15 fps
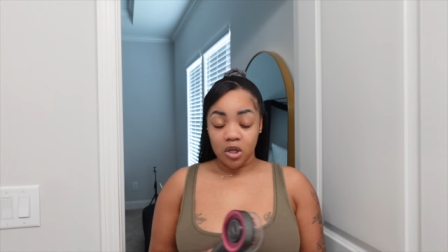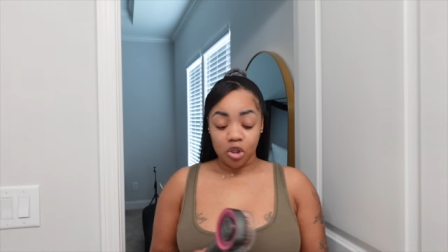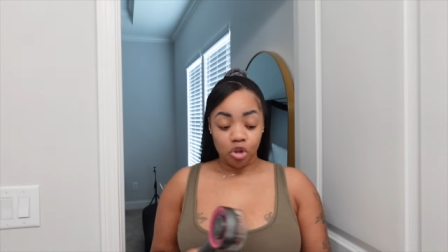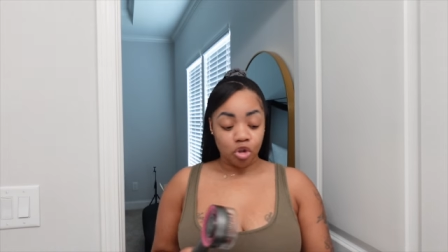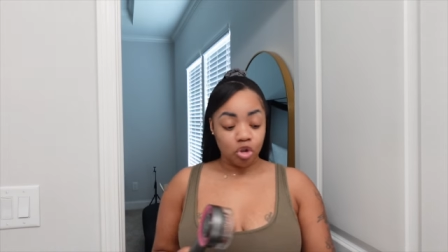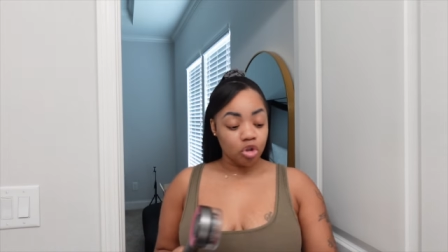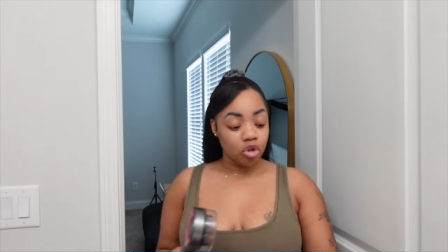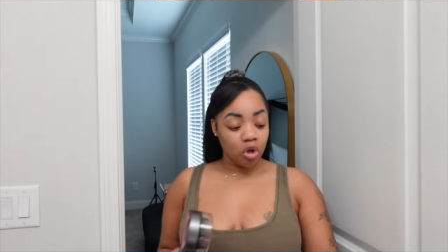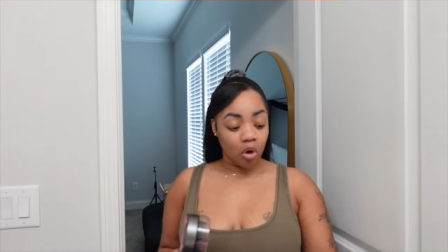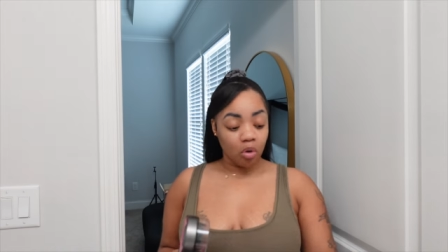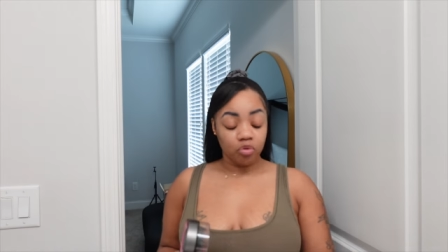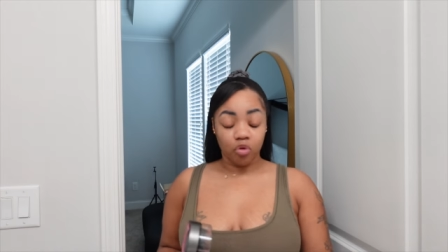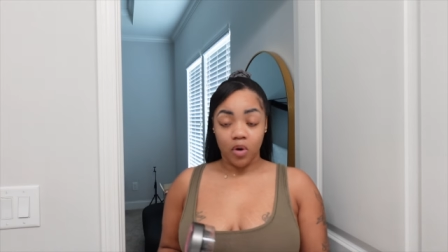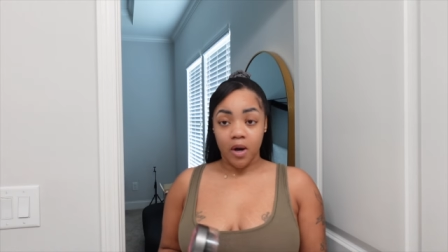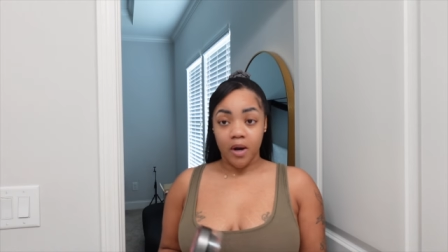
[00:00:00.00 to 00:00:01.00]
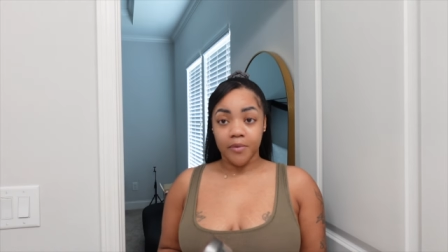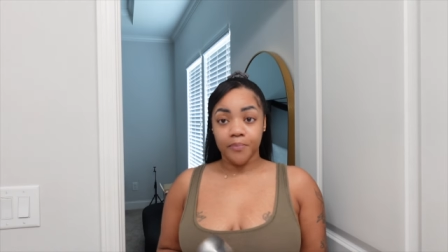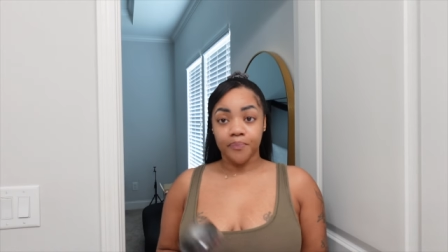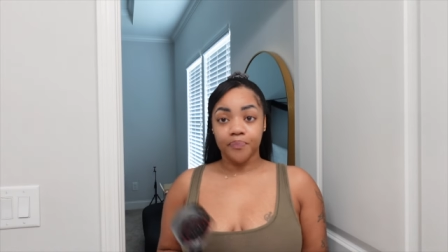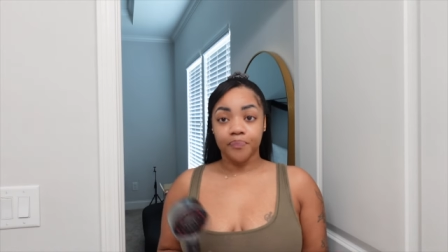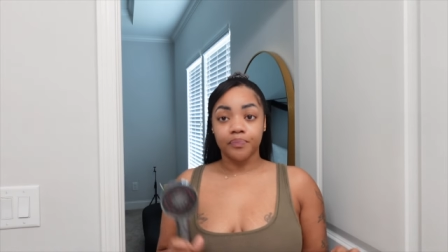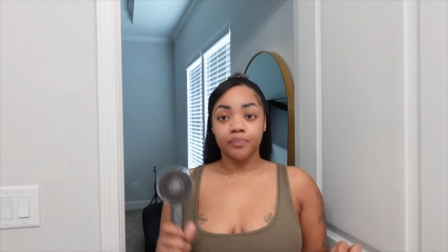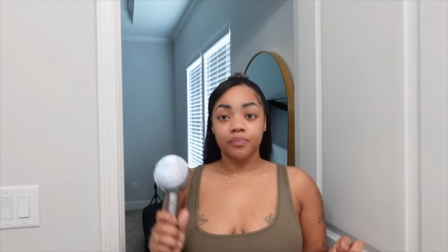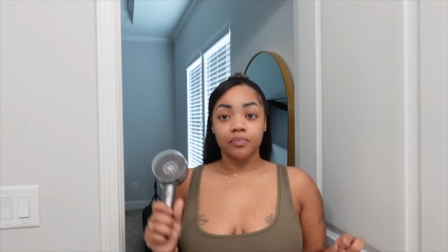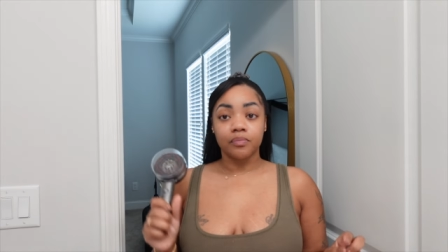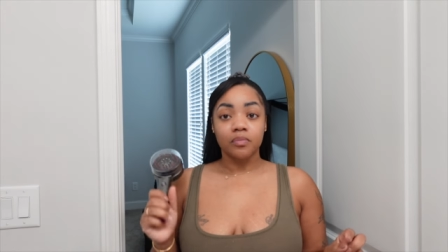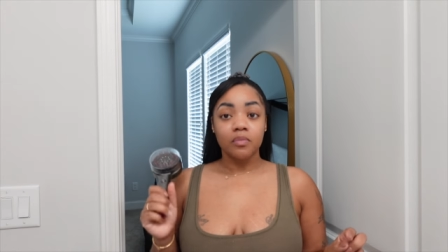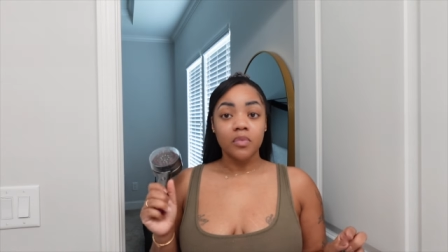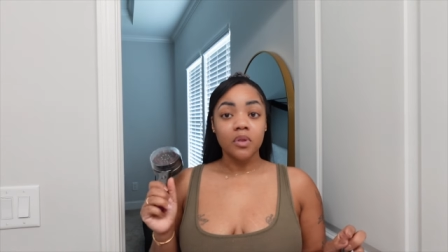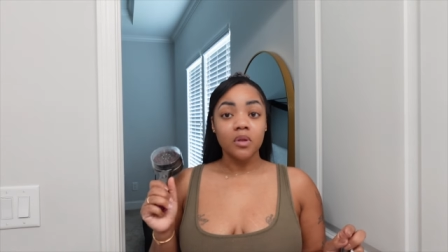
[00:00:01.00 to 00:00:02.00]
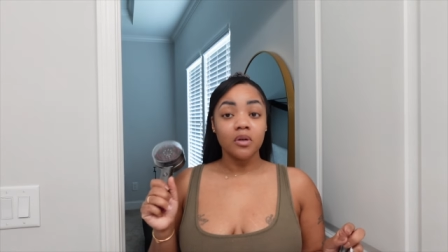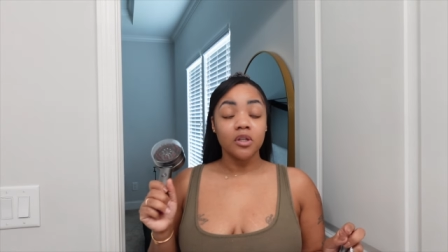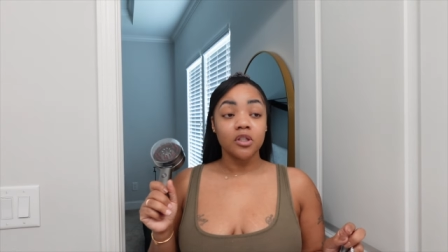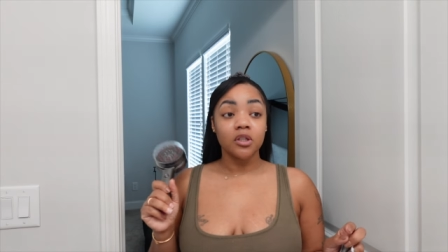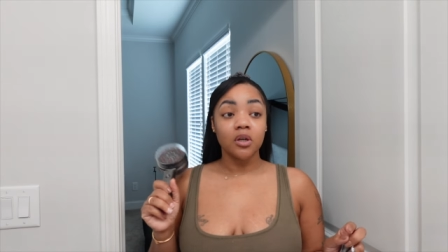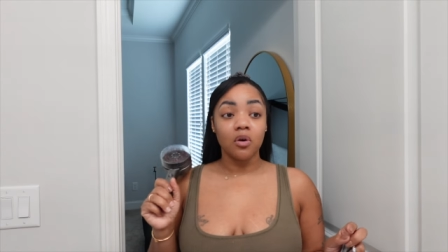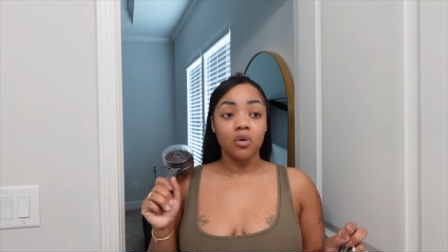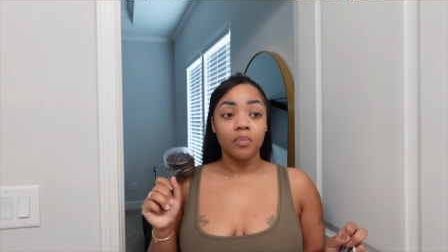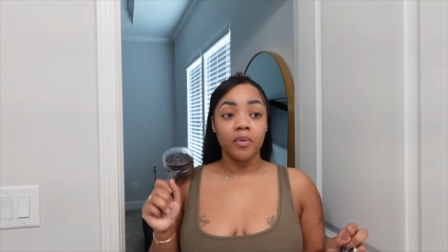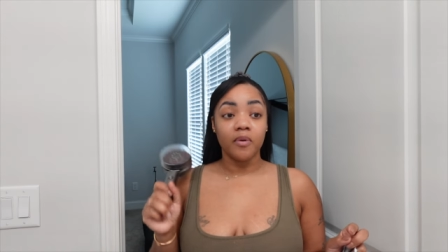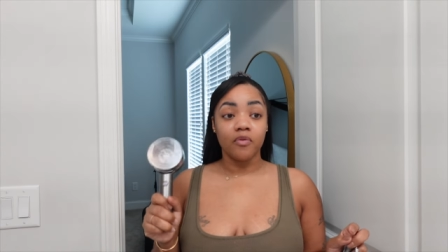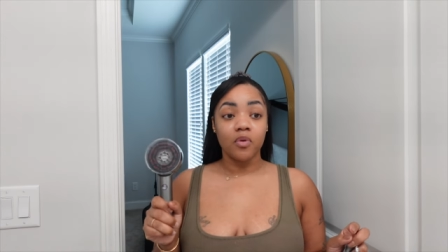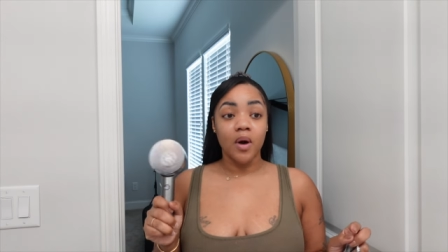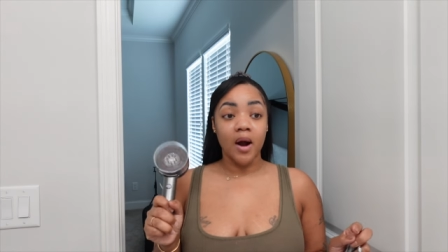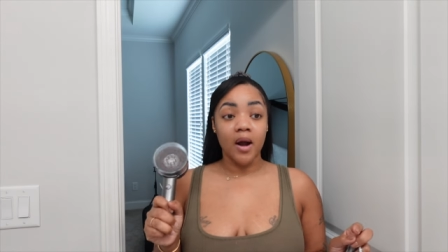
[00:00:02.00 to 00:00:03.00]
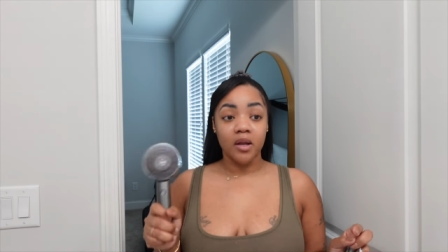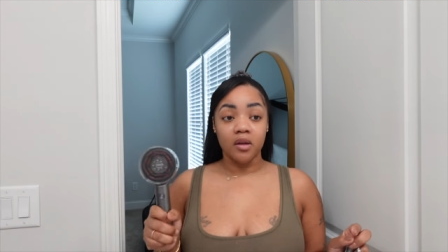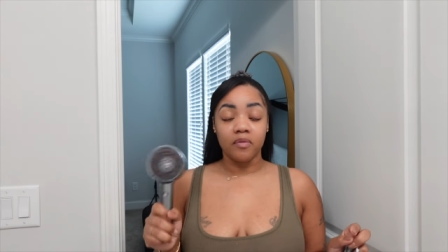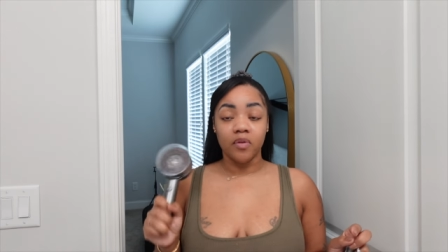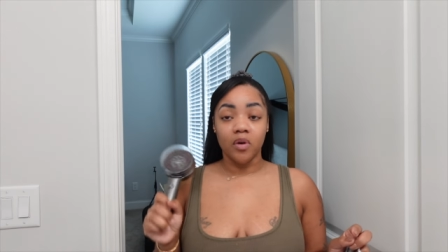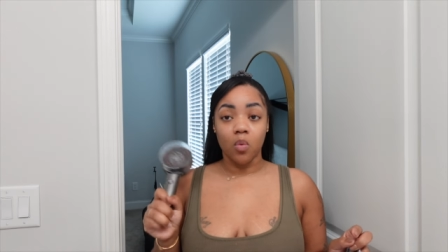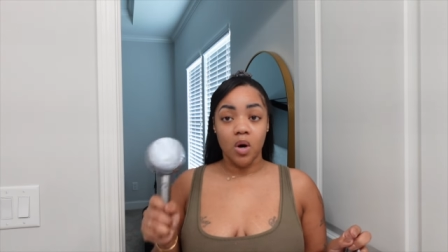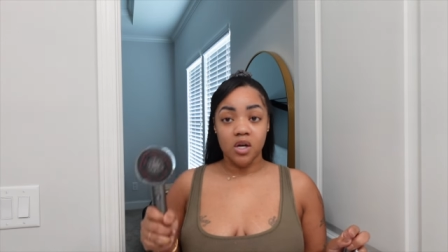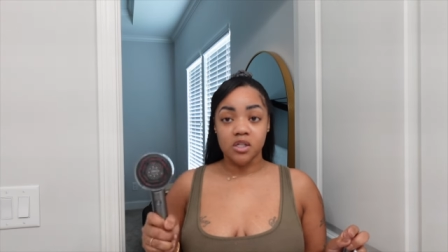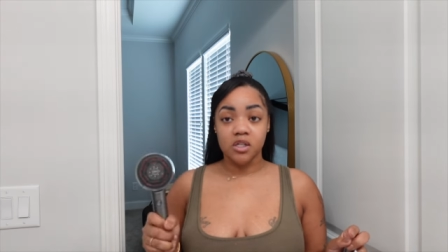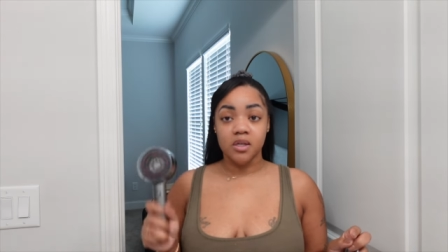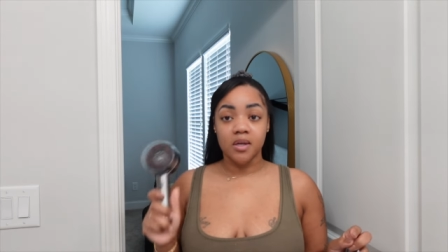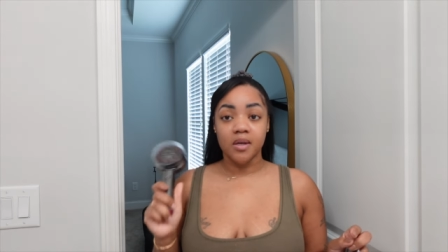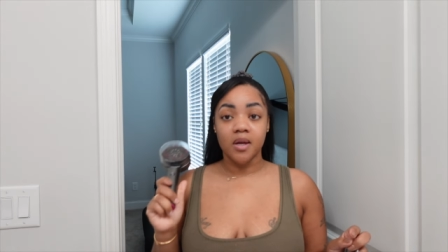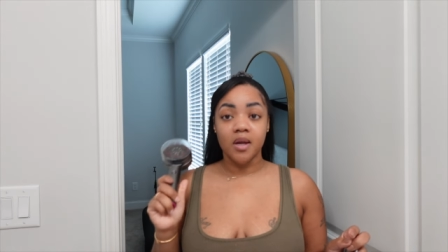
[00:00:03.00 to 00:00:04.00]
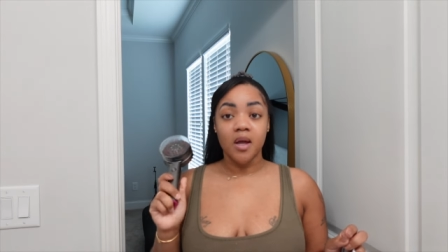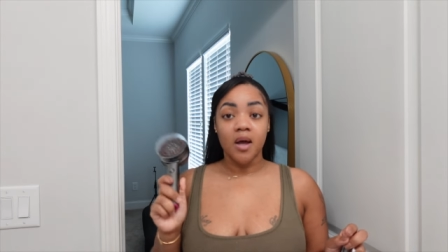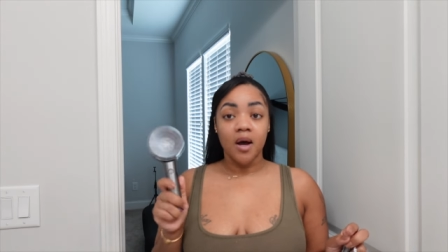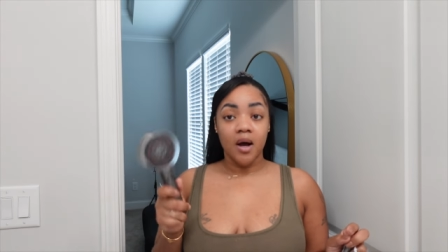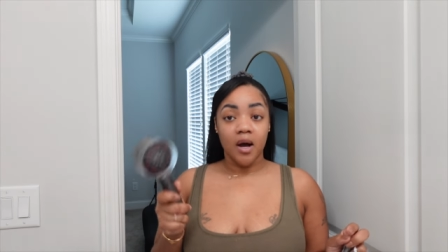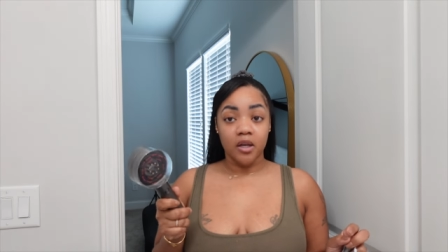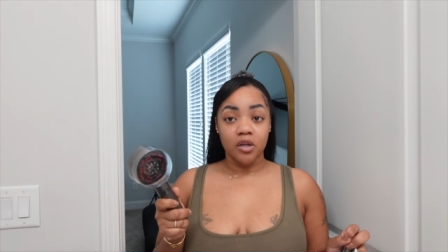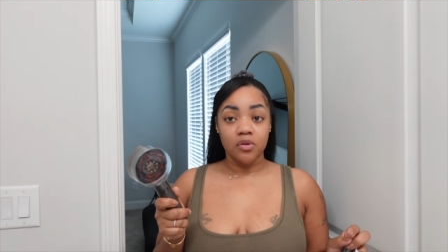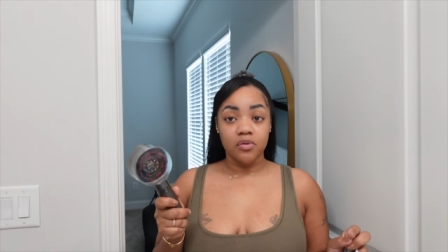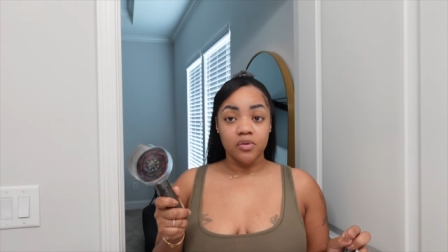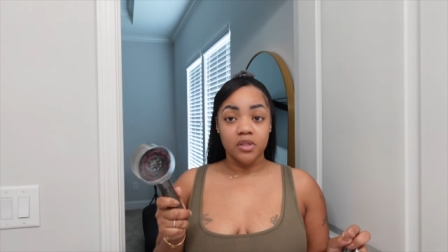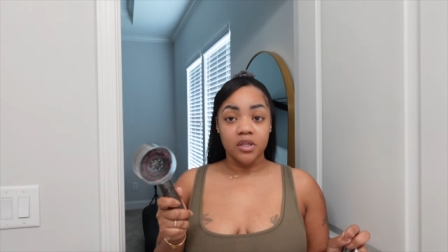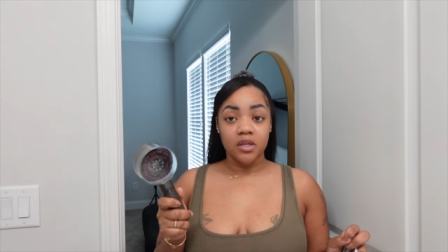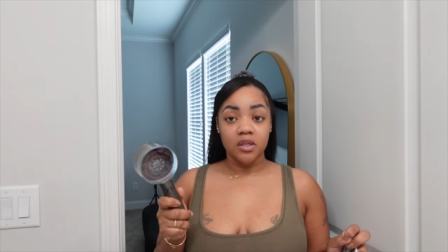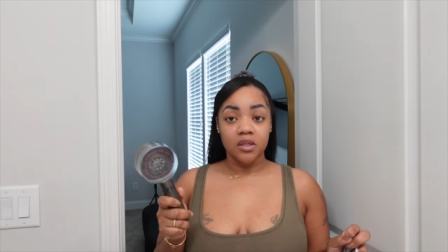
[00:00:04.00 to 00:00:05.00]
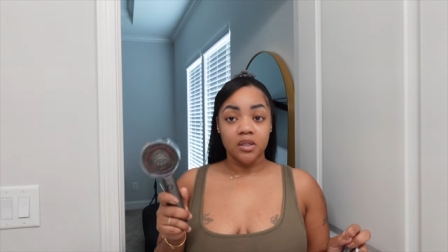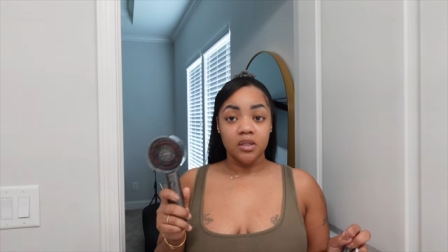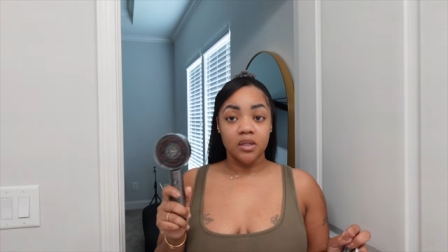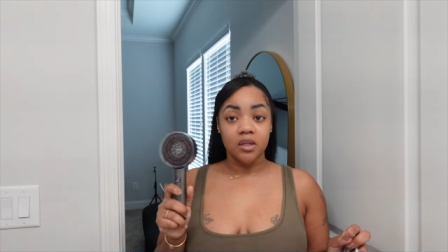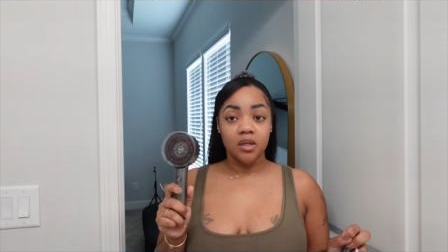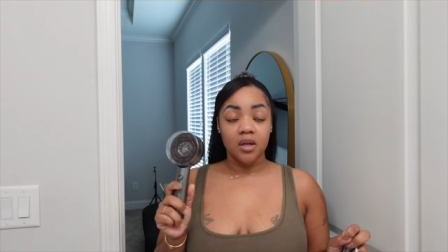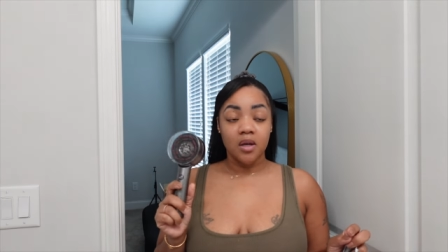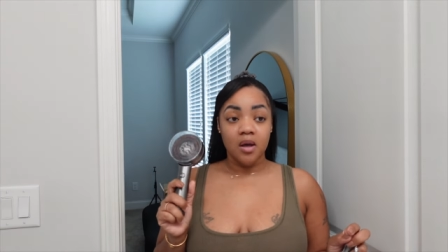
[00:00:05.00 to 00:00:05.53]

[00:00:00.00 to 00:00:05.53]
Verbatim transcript: so dry so before i even washed it i used this